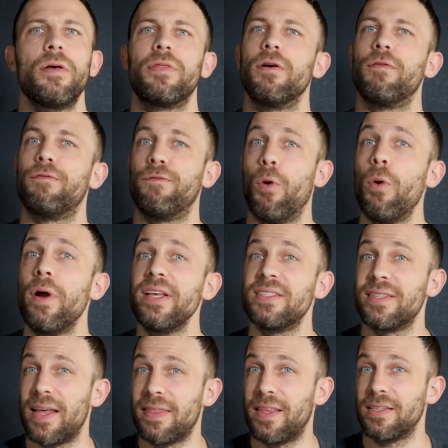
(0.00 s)
The
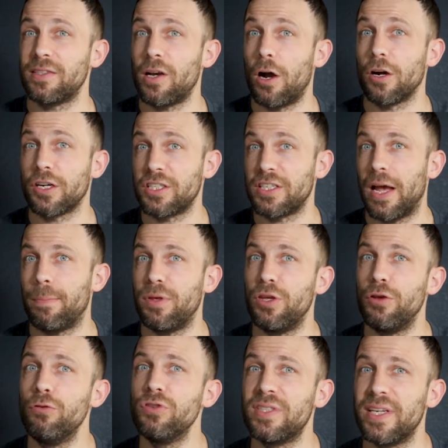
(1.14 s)
voice that this archetype
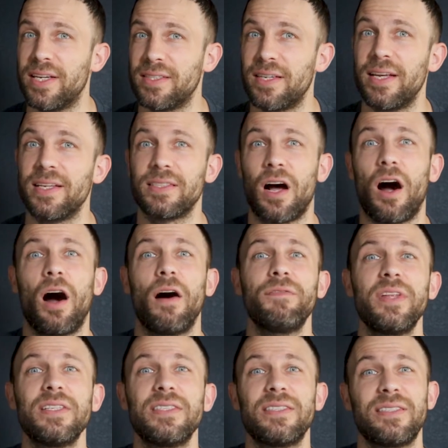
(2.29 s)
uses is
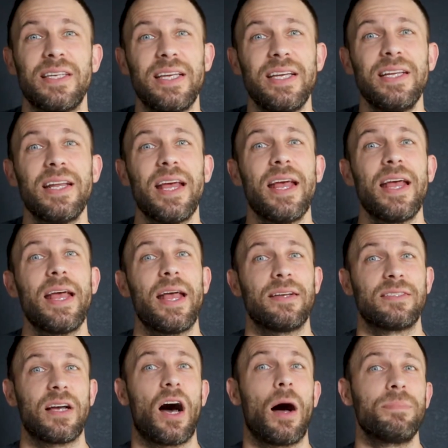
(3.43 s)
often seen
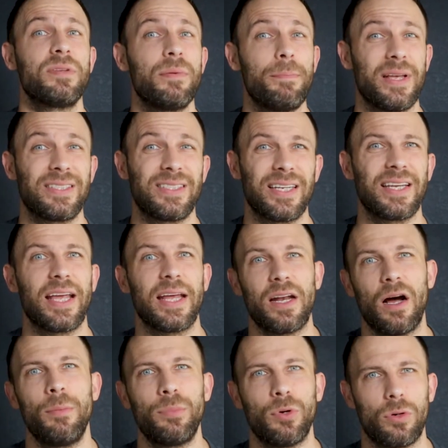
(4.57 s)
as optimistic and
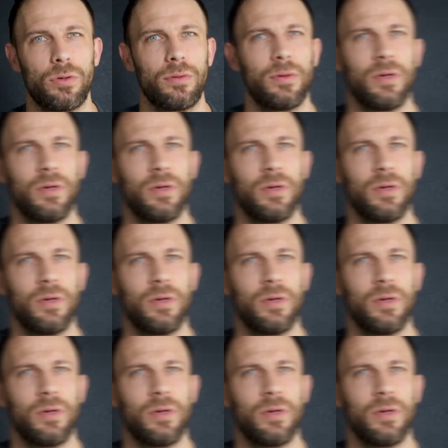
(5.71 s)
humble.